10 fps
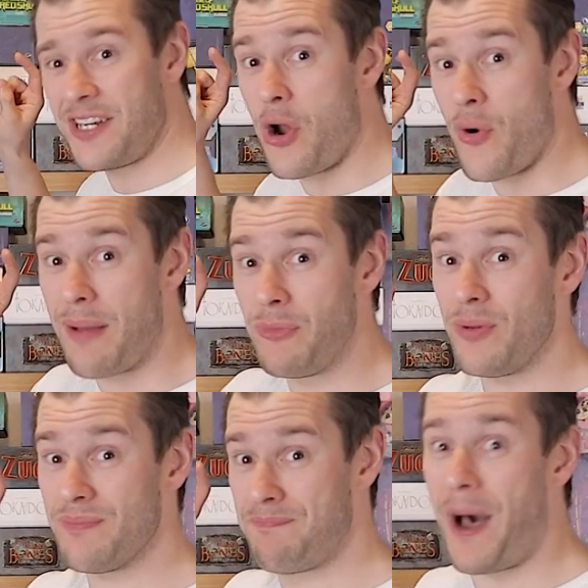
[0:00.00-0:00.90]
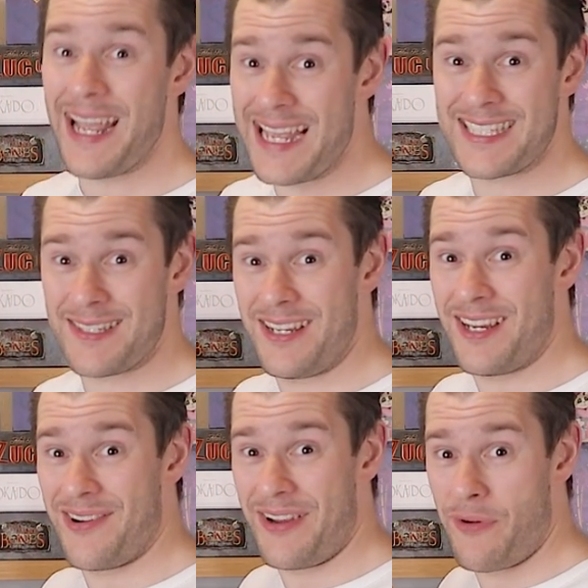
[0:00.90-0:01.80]
I know, I'm not biased. You
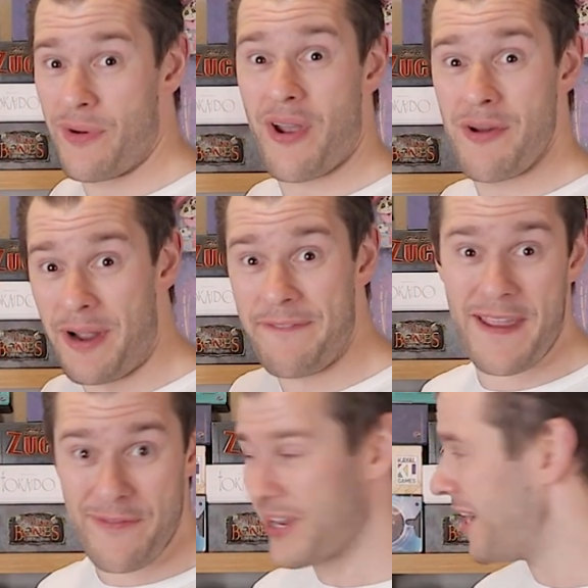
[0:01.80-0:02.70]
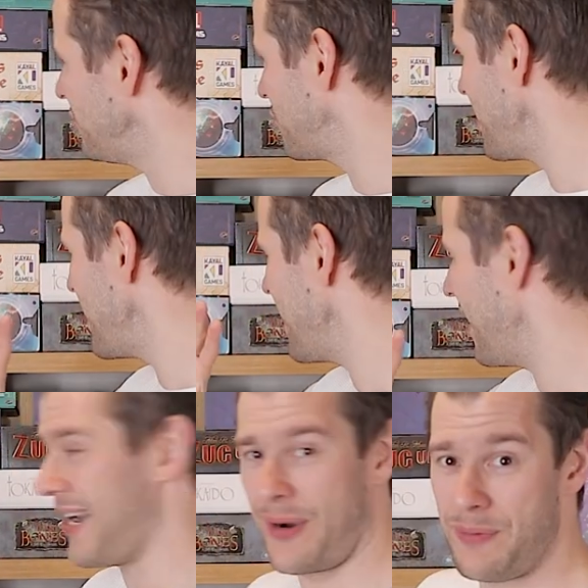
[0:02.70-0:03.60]
know, if we were going by favourite country,
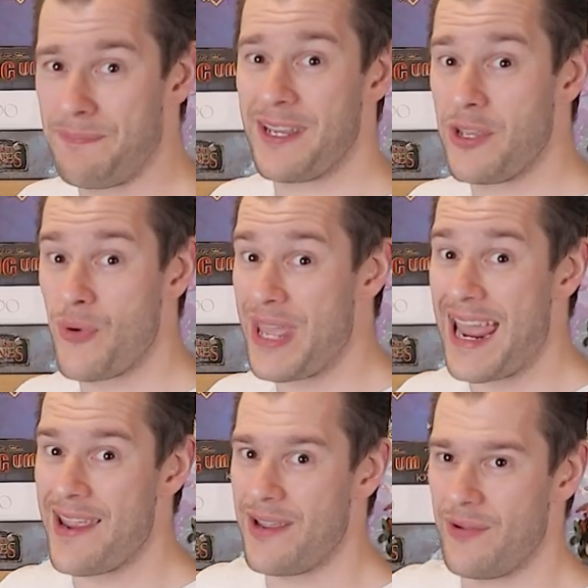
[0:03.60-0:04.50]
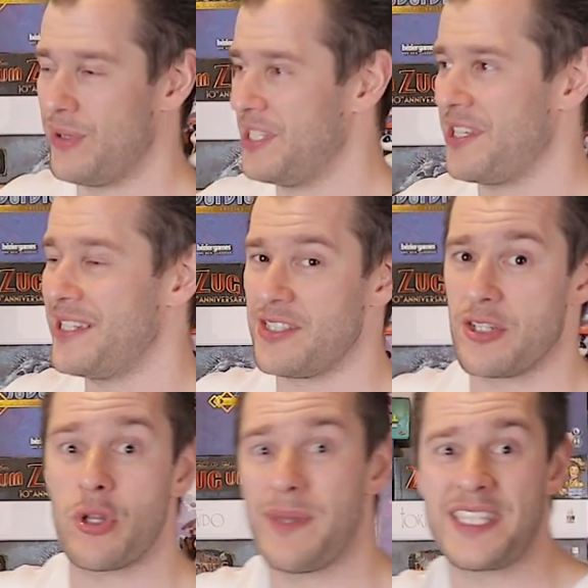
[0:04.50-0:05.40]
I wouldn't pick UK with the slightest.
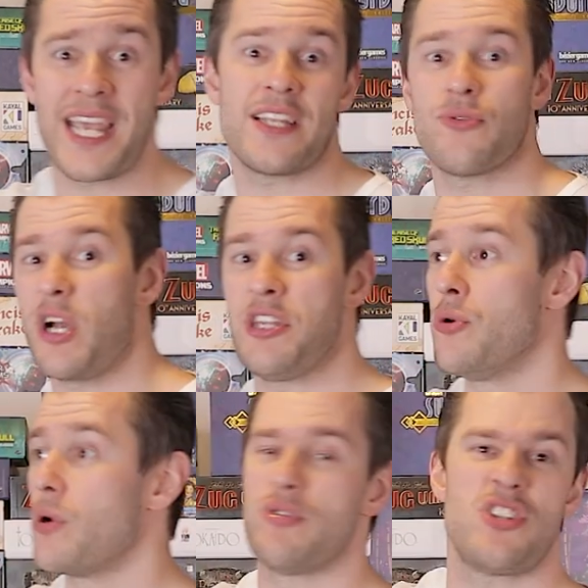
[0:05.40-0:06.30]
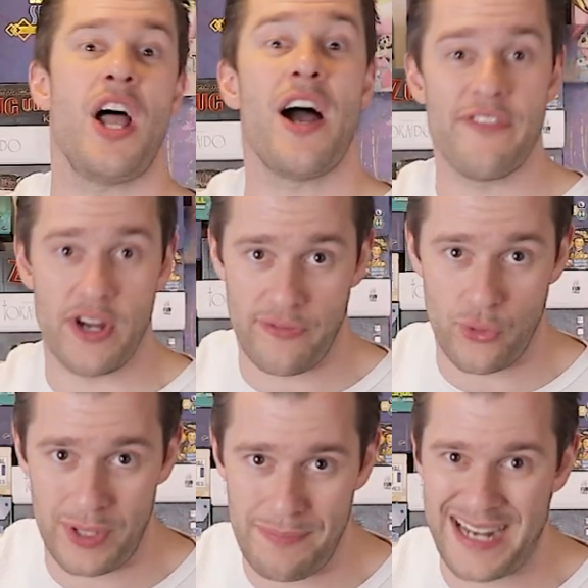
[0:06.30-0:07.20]
It could have been Ticket to Ride Yugoslavia for
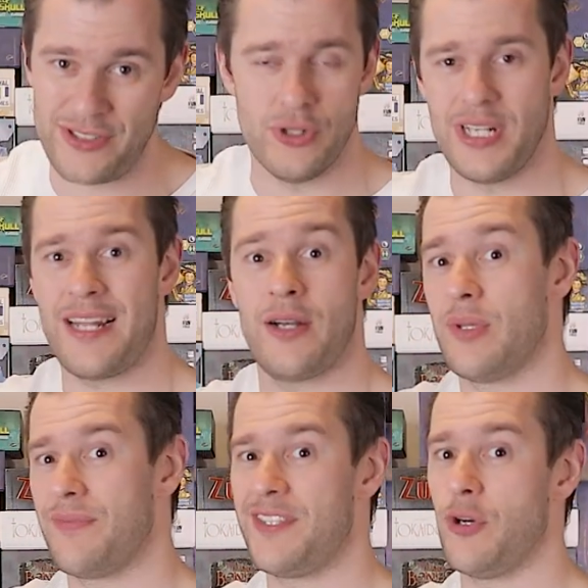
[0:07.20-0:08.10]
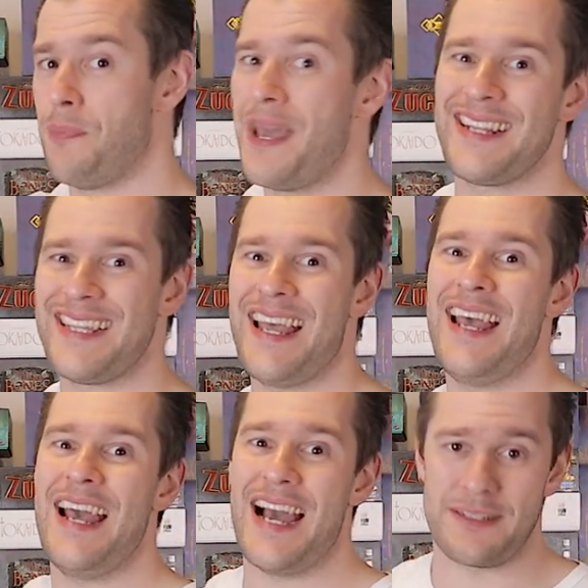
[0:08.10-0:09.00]
all that mattered, and I would have still picked it
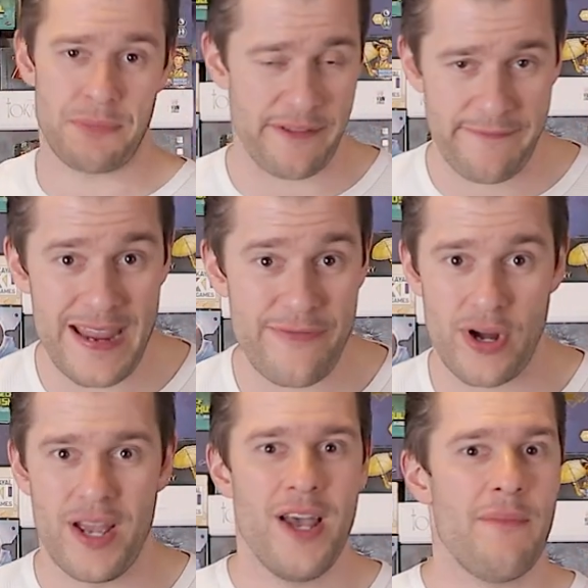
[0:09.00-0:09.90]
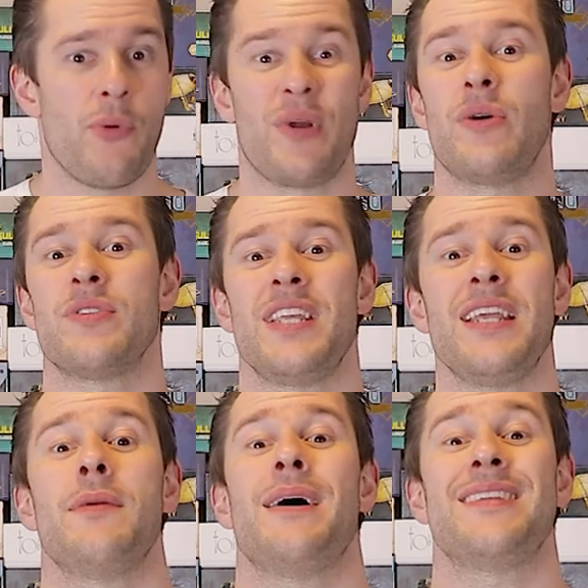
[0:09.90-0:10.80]
as my favourite. But when I was
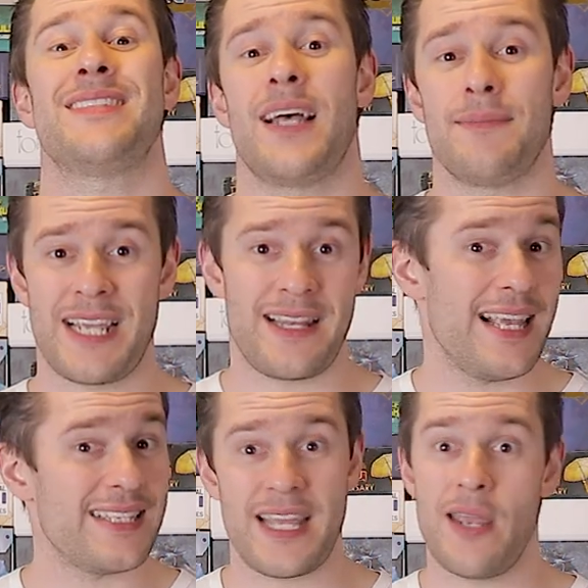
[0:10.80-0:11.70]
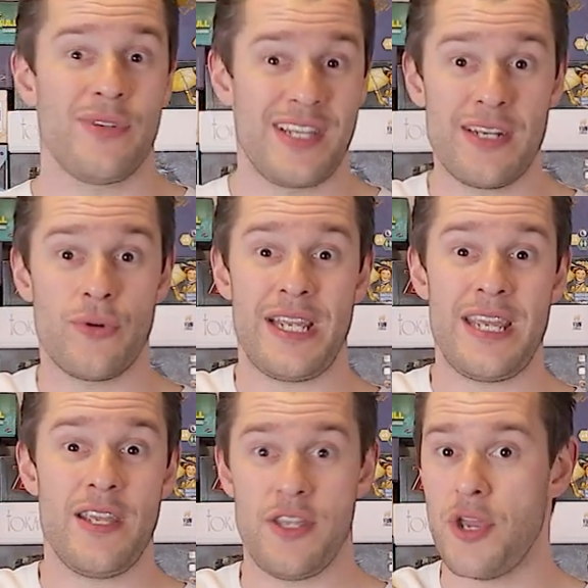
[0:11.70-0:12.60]
thinking about this top 10 list, it was
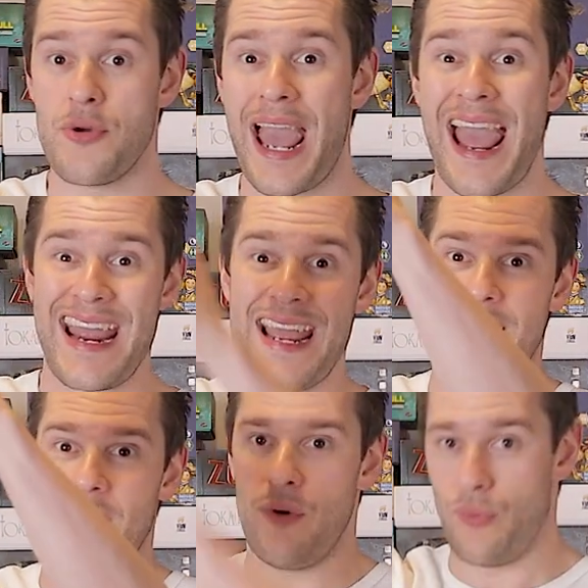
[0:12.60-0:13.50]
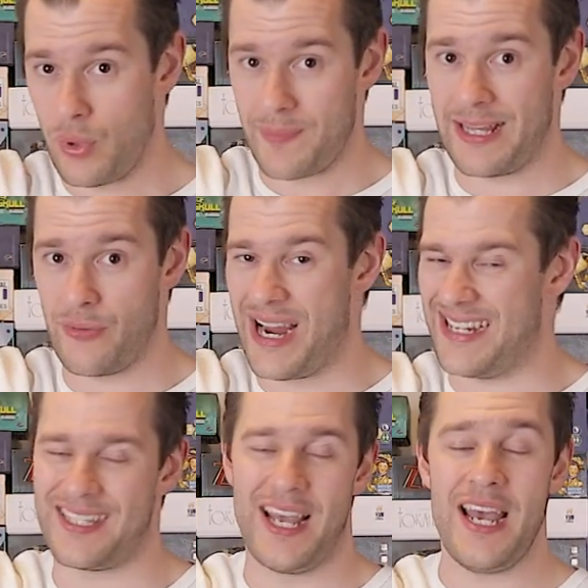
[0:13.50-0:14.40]
literally UK, what about the
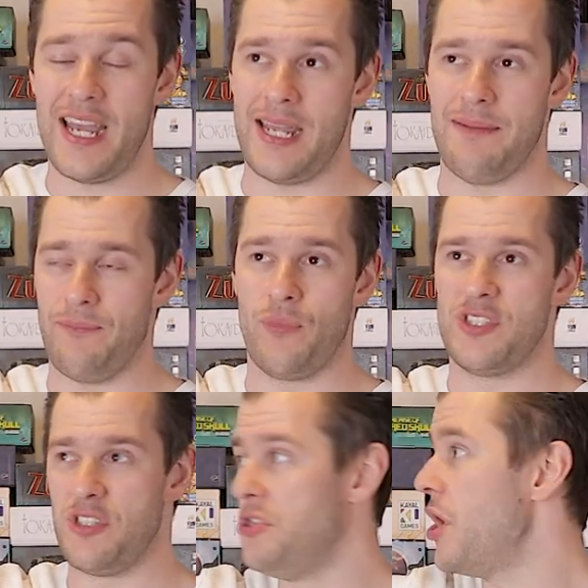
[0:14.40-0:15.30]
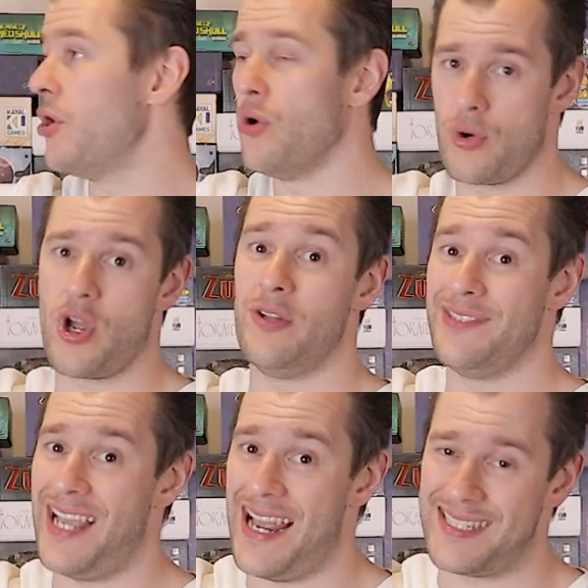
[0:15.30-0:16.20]
rest? It was no
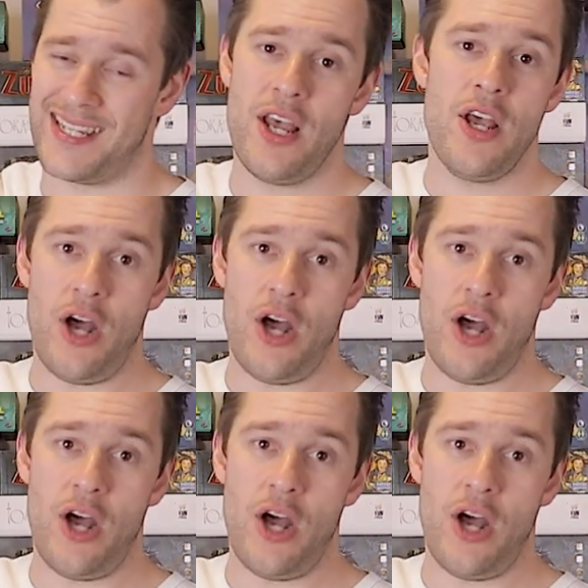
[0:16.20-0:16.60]
contest.